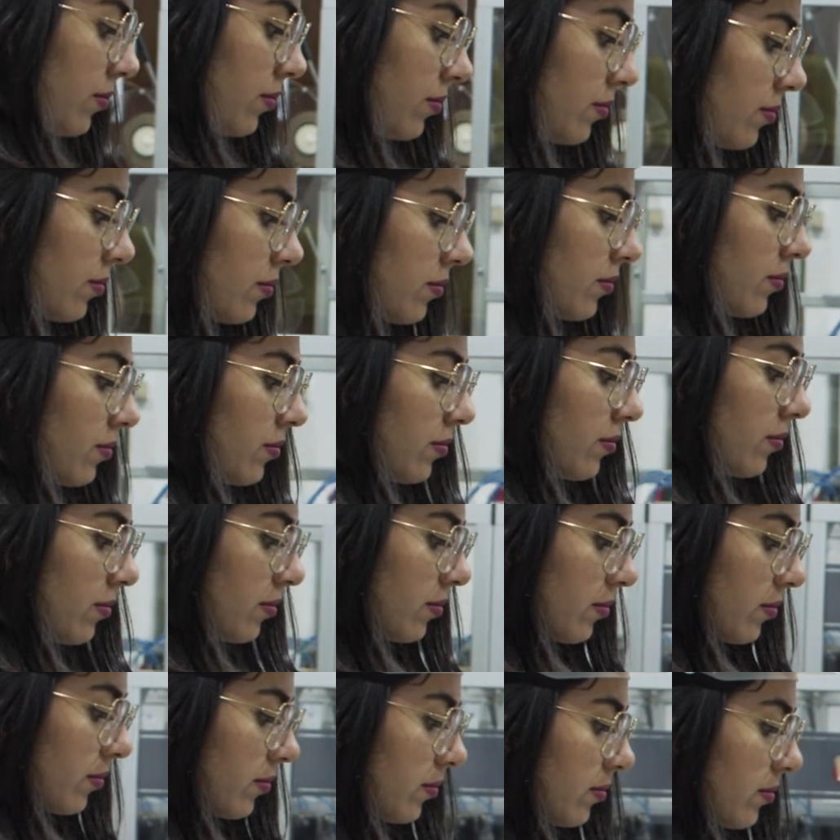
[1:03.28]
is also
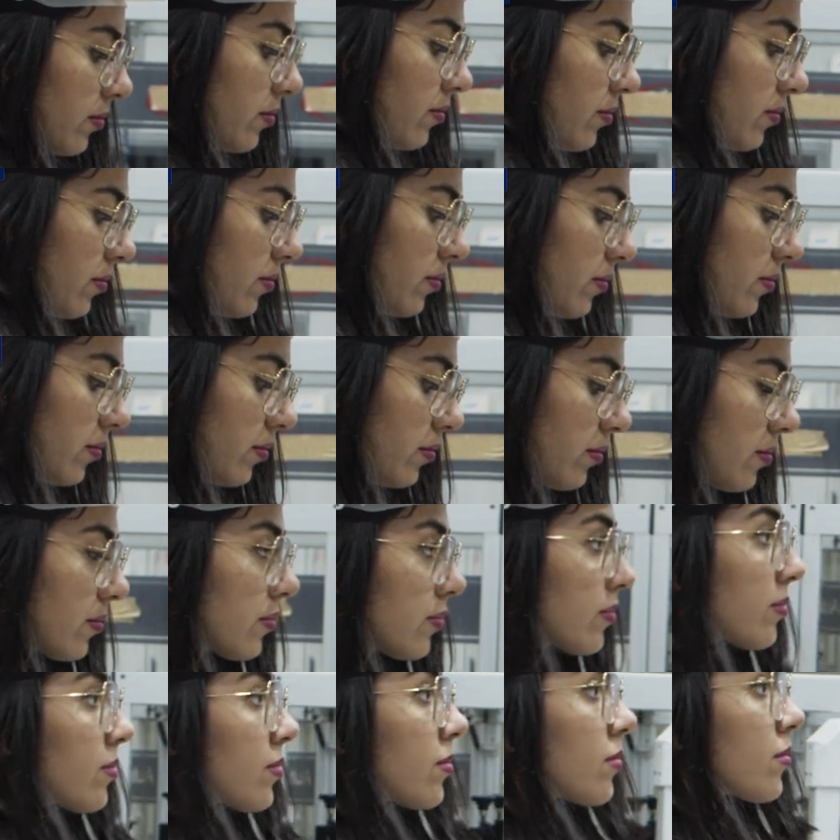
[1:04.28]
emphasized in
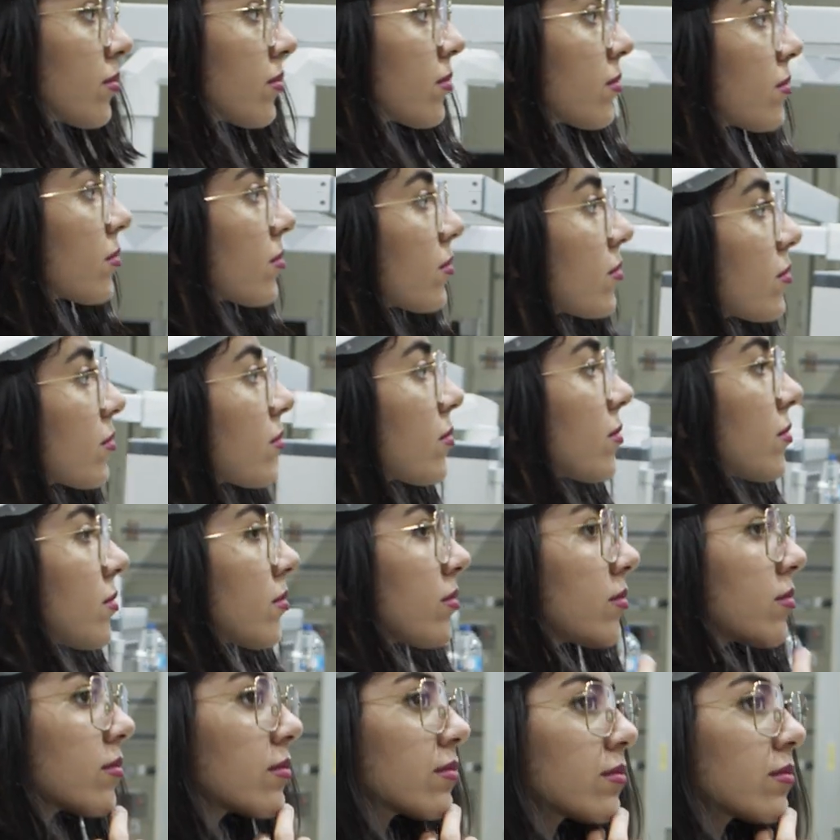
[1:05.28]
diversifying the economy